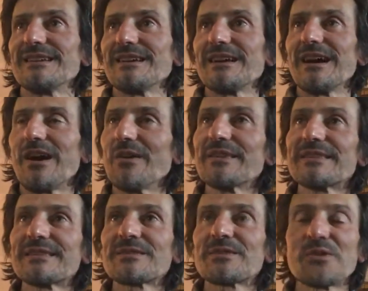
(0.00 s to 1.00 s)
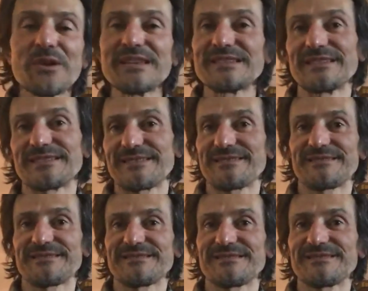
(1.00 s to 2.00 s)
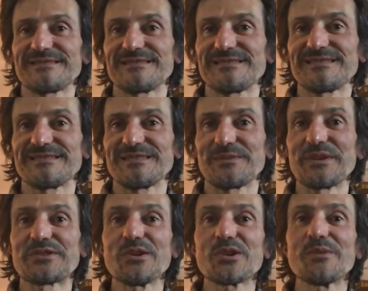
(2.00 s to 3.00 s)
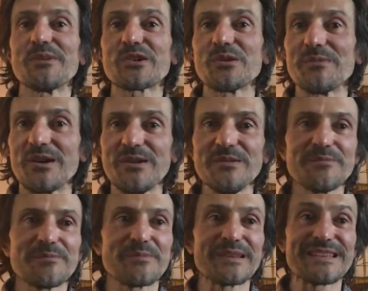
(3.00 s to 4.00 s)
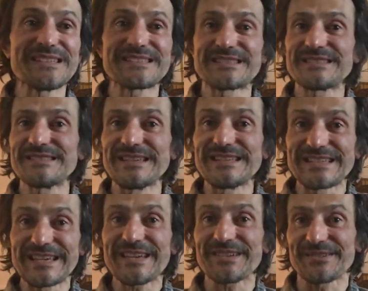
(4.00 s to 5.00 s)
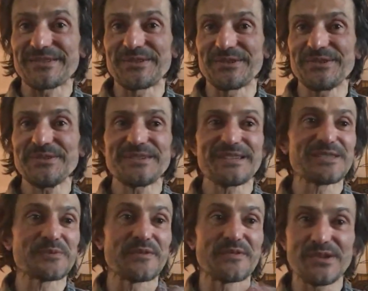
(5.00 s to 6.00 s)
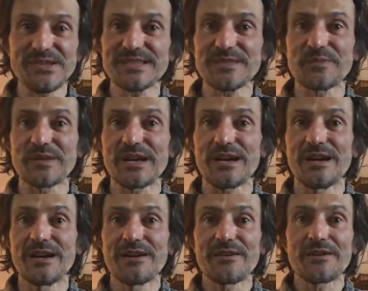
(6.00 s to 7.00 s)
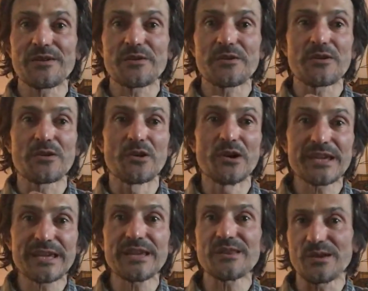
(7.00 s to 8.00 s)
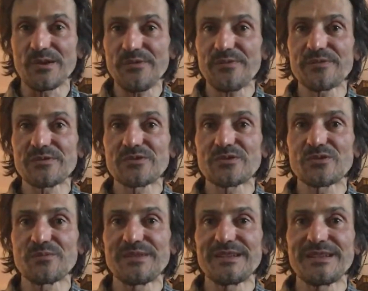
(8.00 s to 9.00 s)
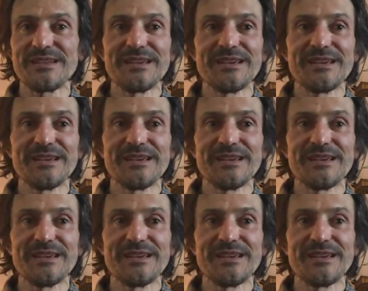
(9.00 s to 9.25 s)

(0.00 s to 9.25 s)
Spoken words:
how cool is it? We talk about Le Mans, but he's here, you know, he's with us, and we are lucky enough to be